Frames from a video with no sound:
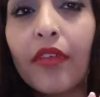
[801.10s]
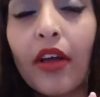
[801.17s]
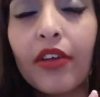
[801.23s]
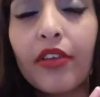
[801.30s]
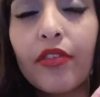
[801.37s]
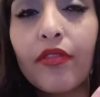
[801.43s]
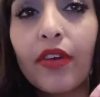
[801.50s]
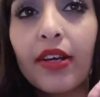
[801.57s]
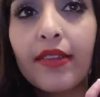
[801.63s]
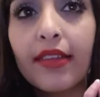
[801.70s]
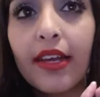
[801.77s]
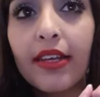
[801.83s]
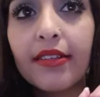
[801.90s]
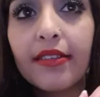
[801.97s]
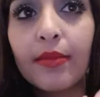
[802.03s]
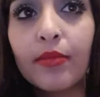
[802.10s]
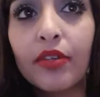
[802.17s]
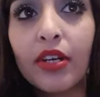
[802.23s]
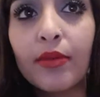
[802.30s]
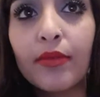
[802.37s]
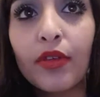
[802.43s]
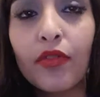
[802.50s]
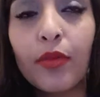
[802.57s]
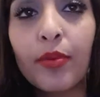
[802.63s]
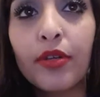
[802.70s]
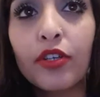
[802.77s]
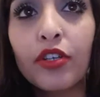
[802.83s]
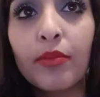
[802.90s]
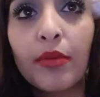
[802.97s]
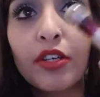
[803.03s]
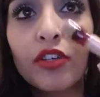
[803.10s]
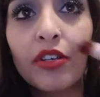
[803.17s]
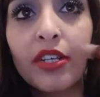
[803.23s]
I do find that sometimes if you put too much